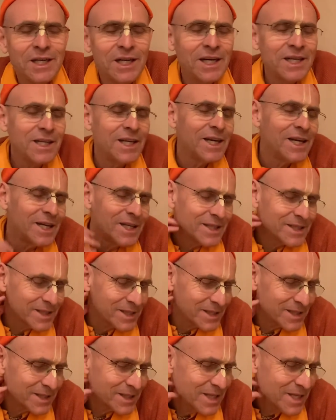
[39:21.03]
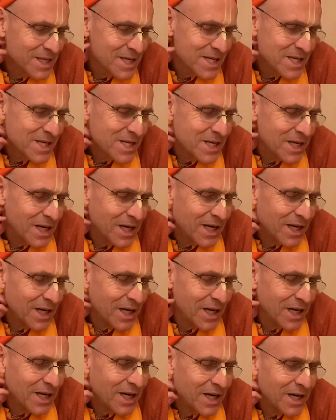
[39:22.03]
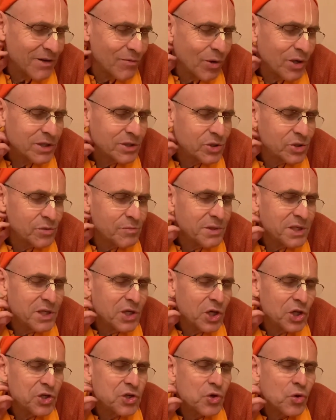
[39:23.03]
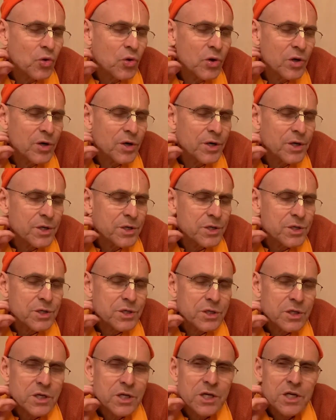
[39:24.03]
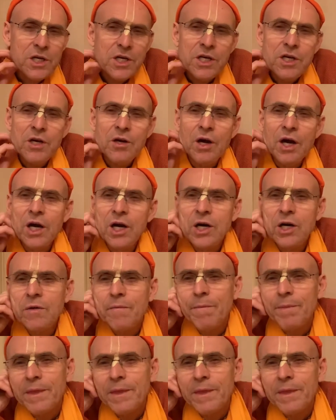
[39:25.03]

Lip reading: yes. I want to be adored. But